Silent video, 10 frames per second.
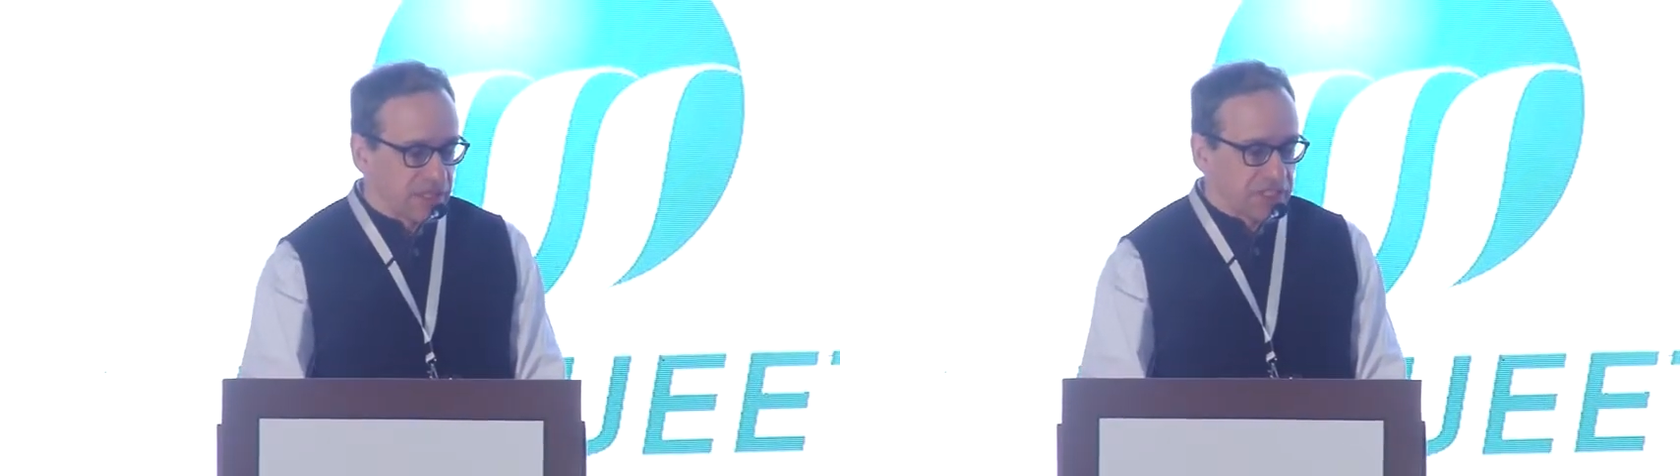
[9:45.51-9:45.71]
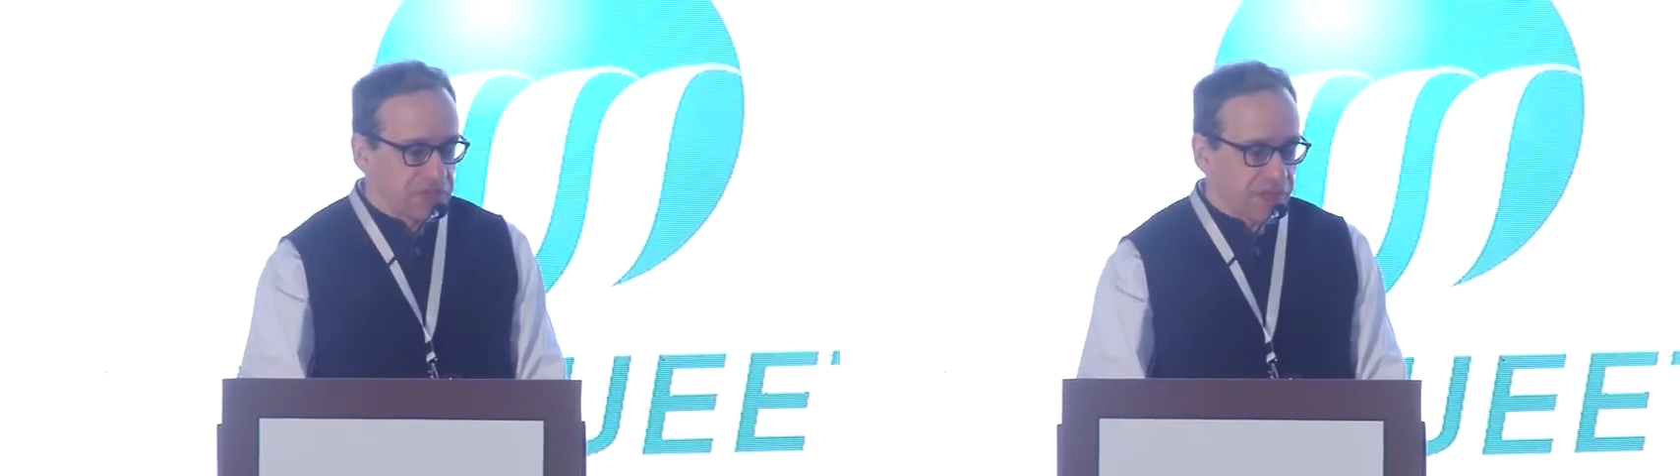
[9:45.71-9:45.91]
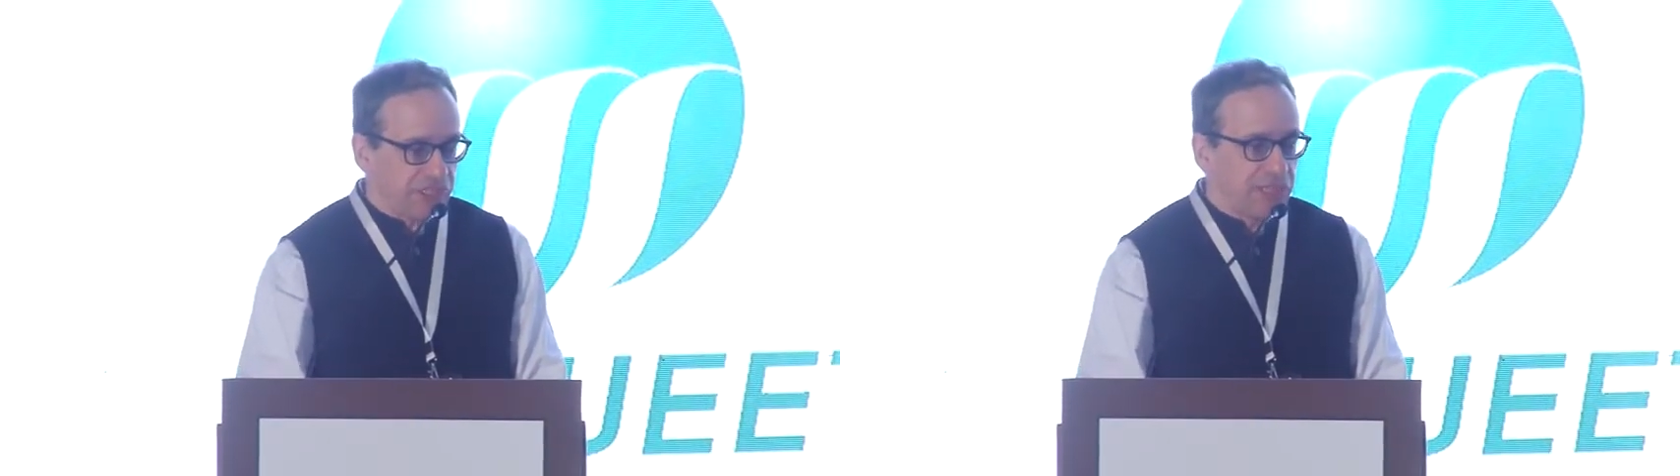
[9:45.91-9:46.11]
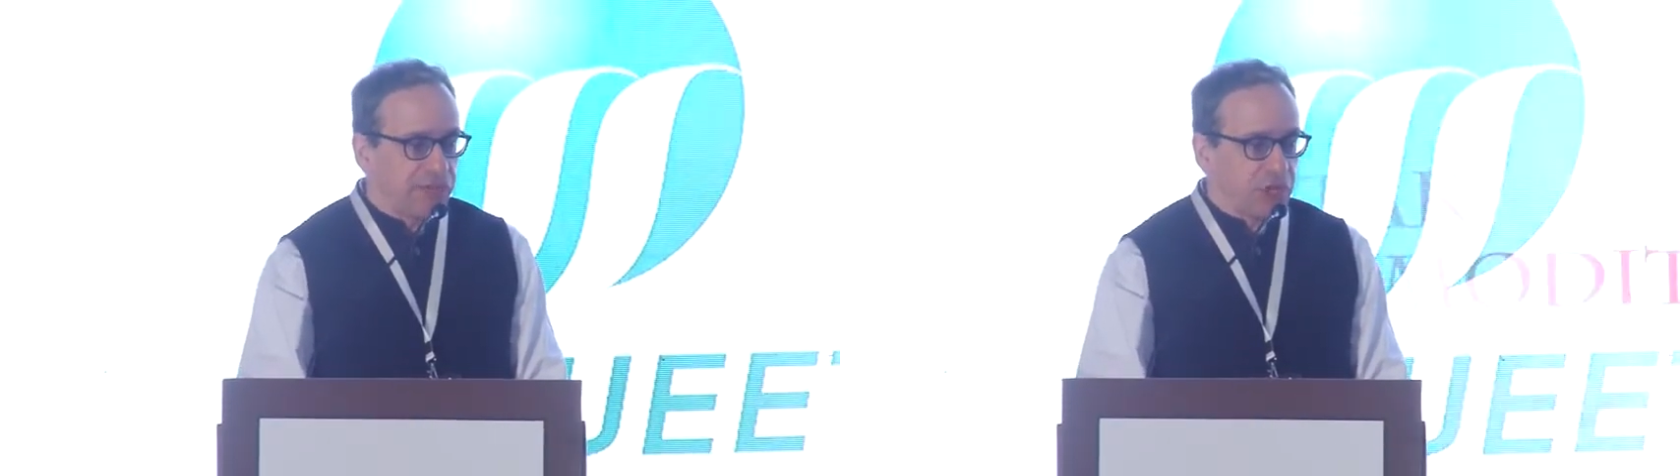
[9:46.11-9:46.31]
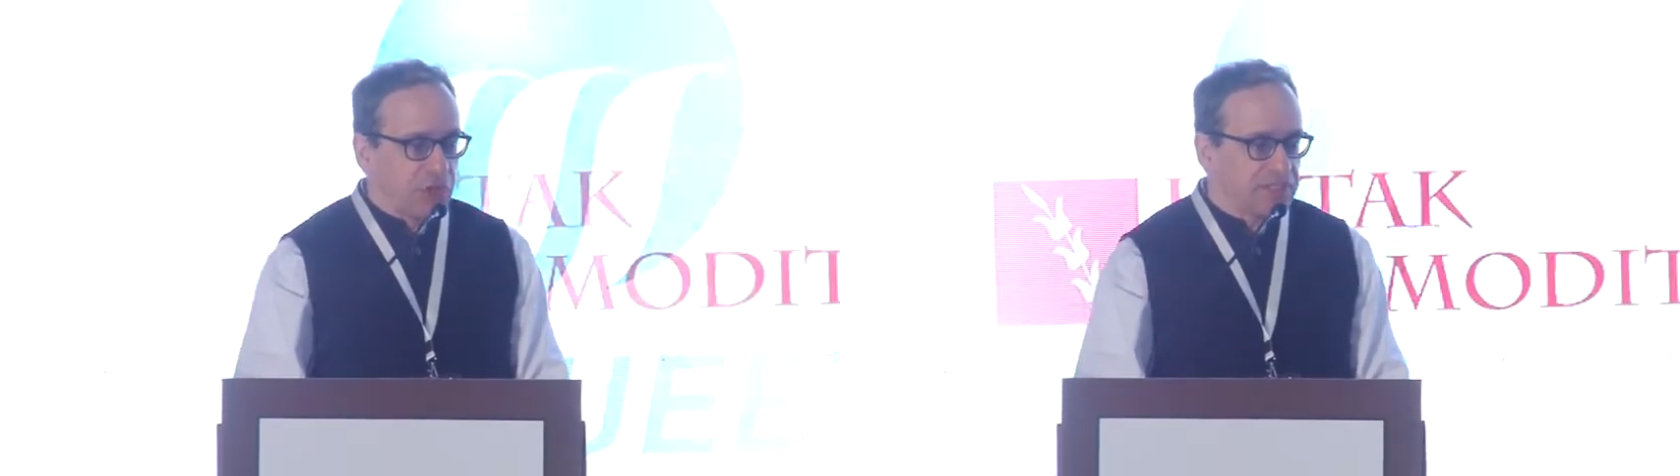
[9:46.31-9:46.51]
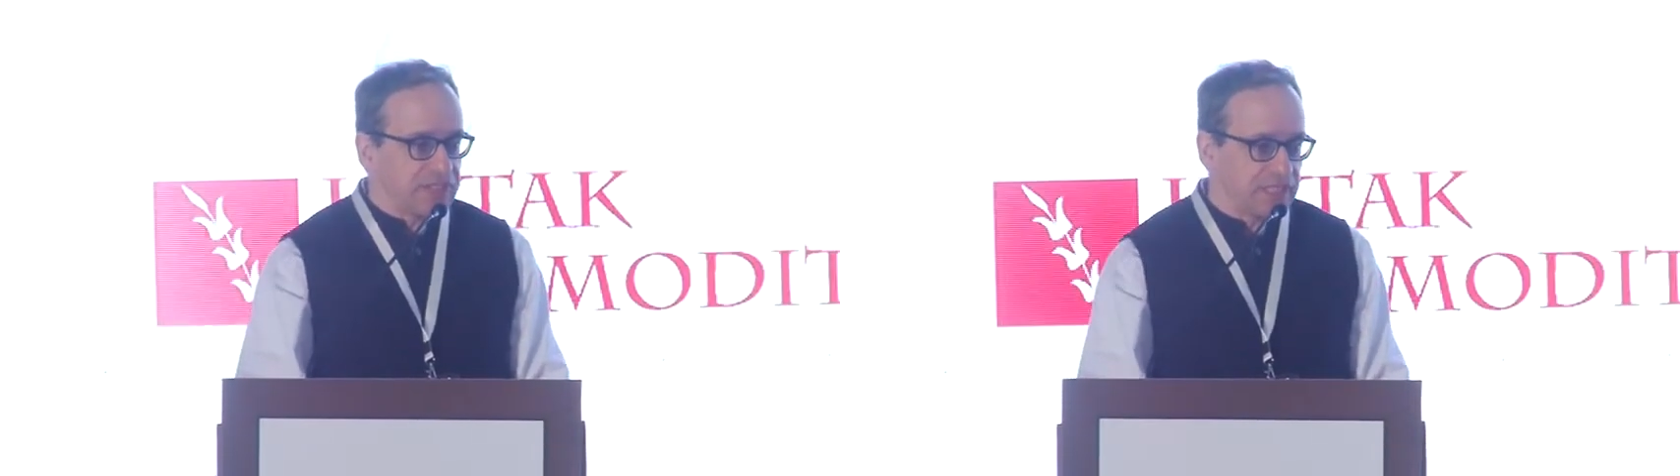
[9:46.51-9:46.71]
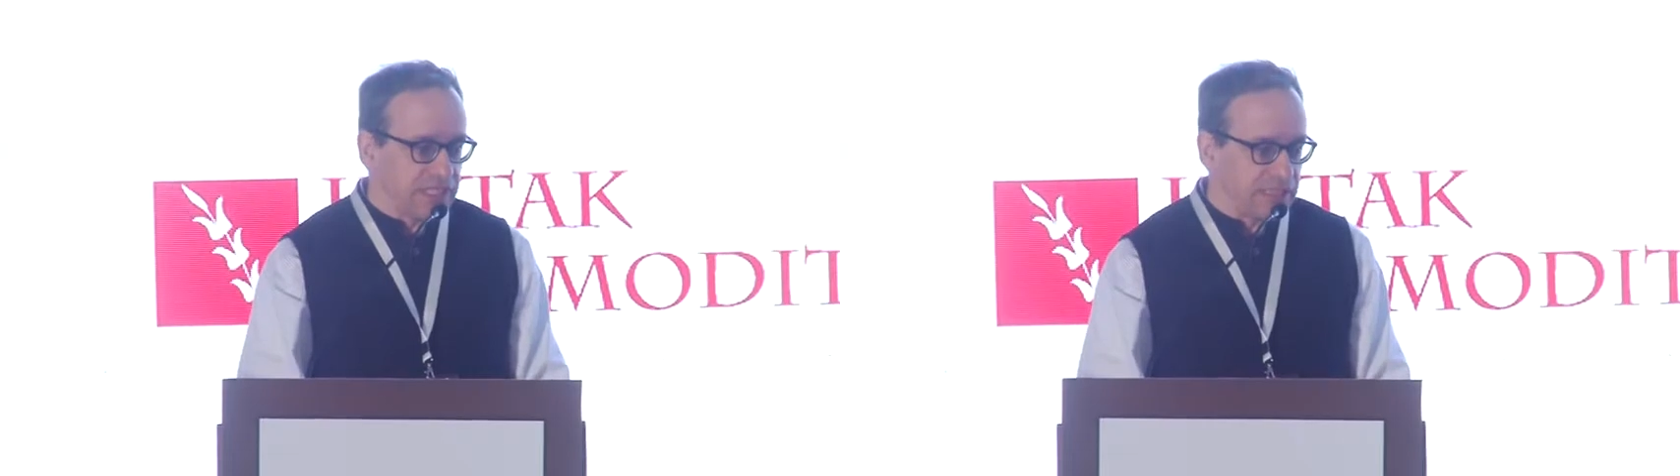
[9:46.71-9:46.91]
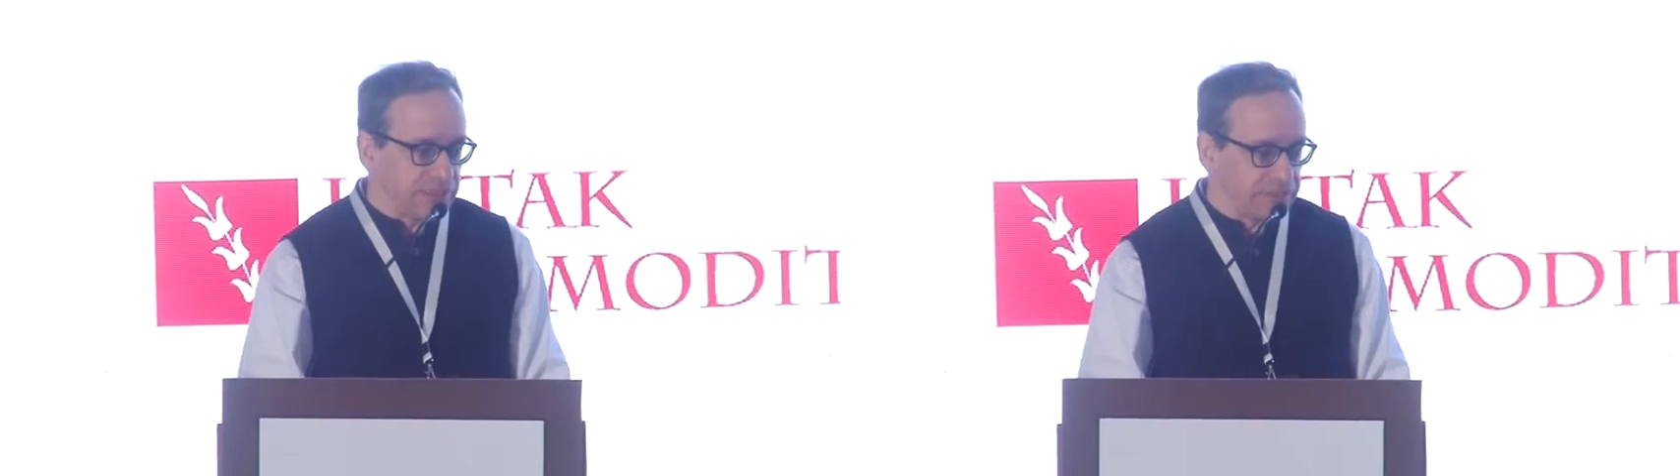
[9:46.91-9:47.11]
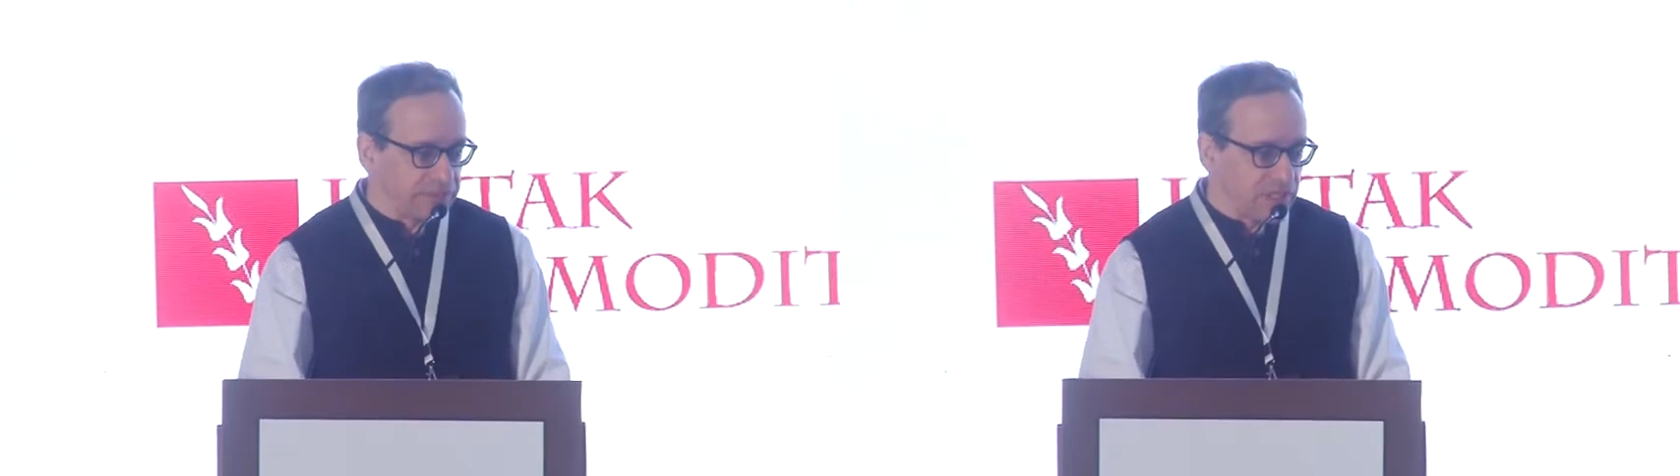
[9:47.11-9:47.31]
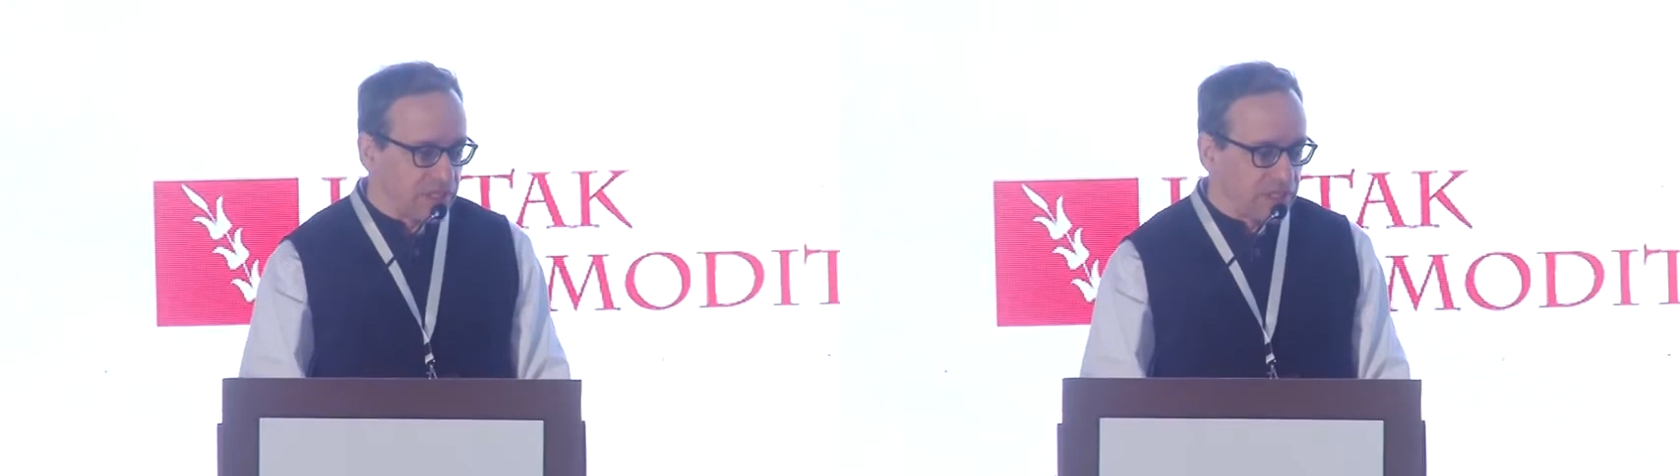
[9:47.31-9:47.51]
especially those
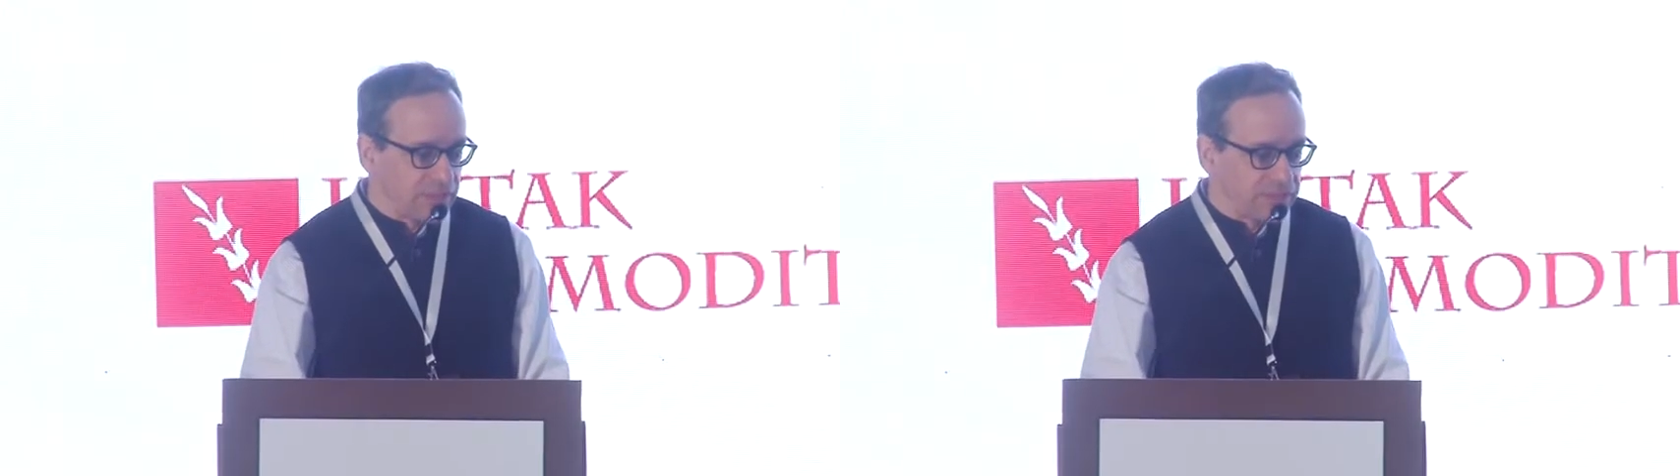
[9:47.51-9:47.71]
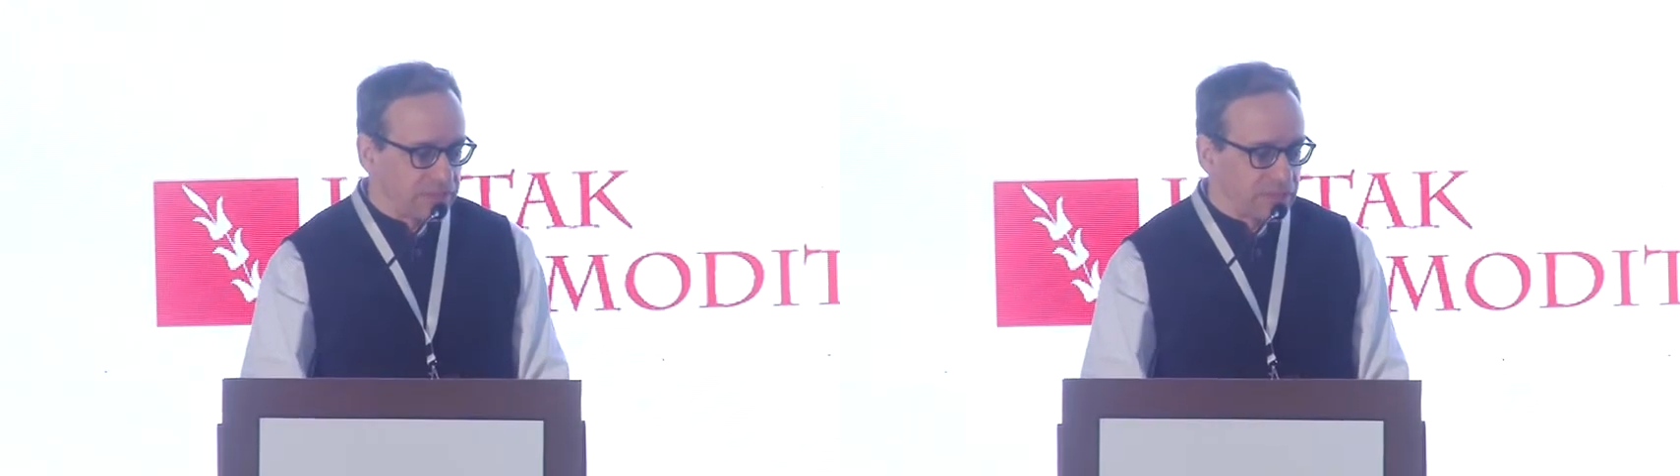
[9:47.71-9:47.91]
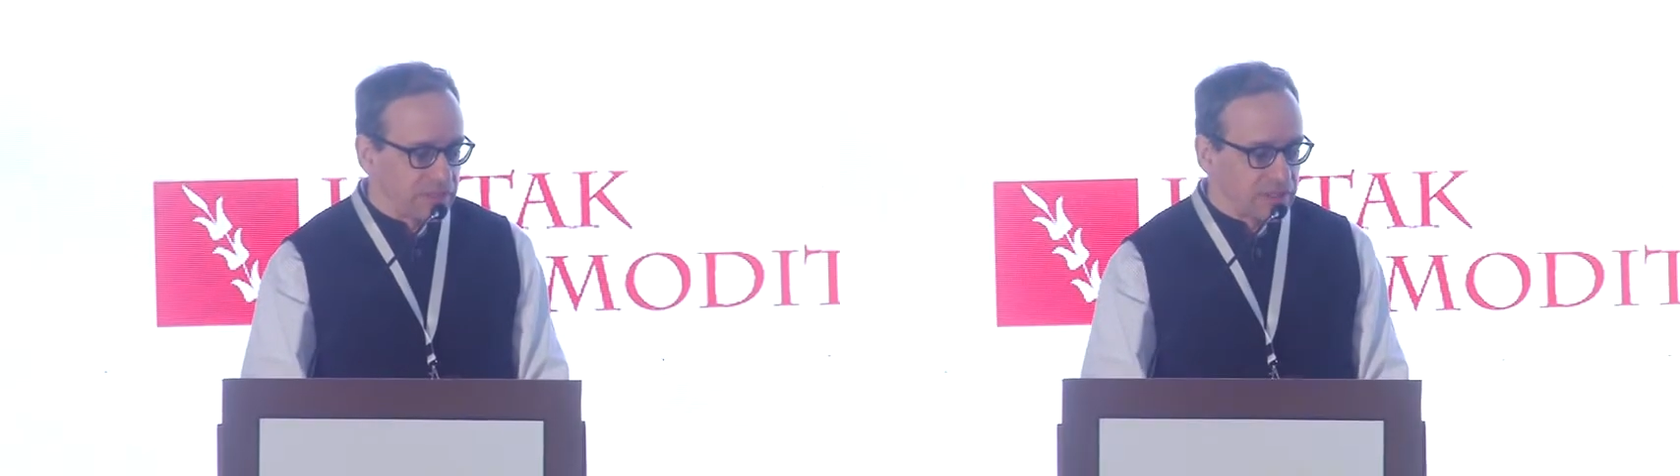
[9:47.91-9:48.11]
um, um,